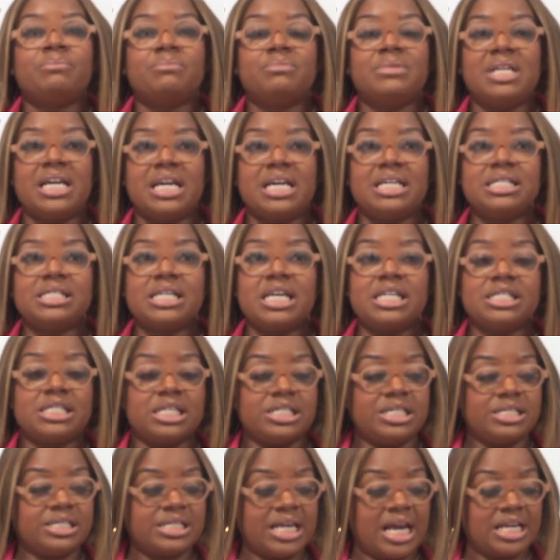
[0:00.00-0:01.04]

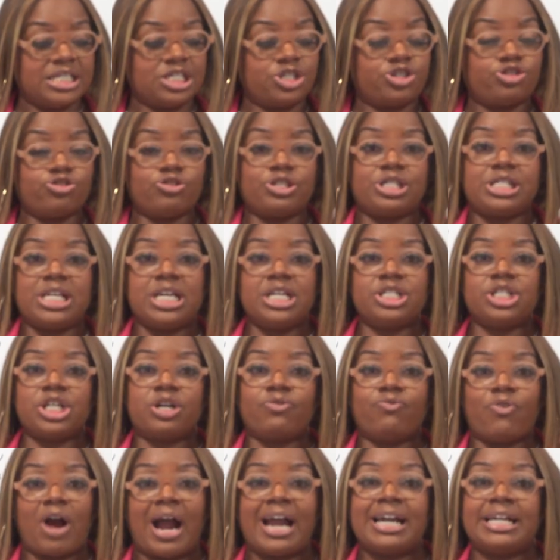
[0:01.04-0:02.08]
it takes
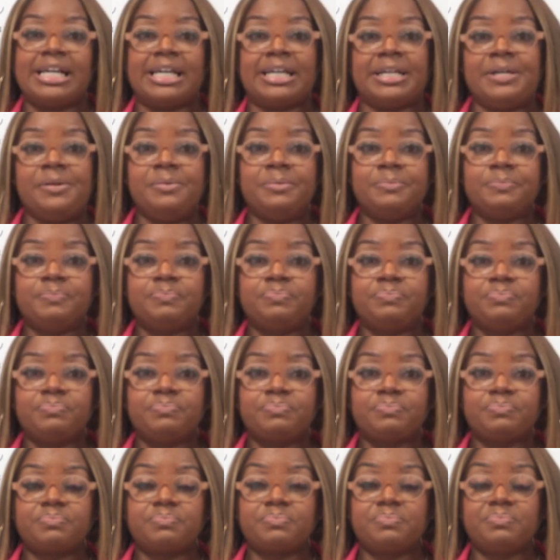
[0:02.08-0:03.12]
strategic writing.
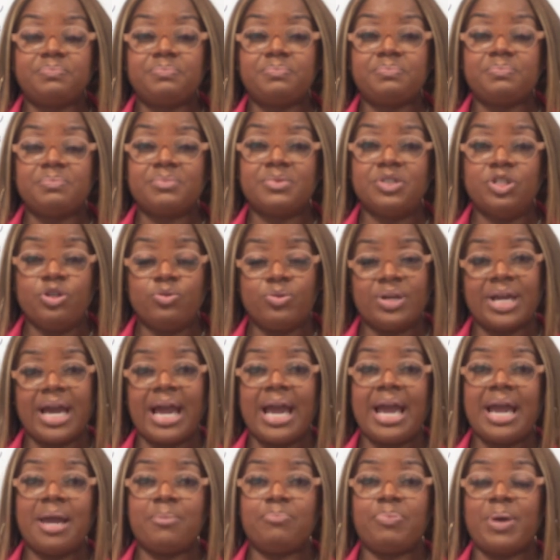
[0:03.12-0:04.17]
You
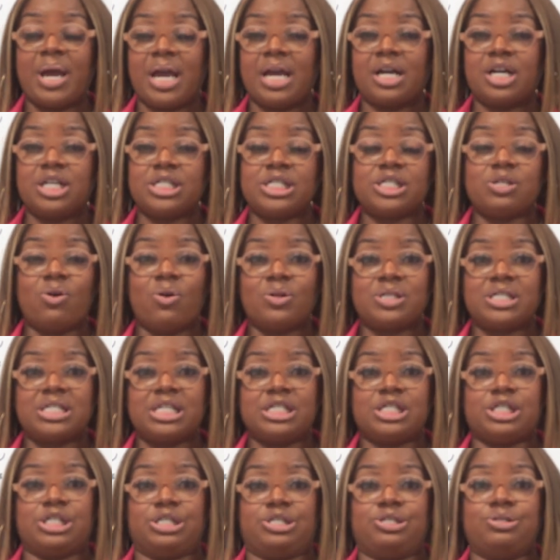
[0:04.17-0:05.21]
can pay a
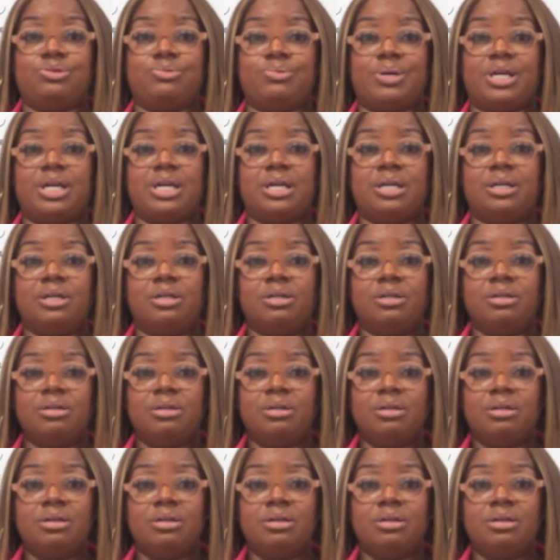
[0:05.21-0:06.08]
consultant to do it.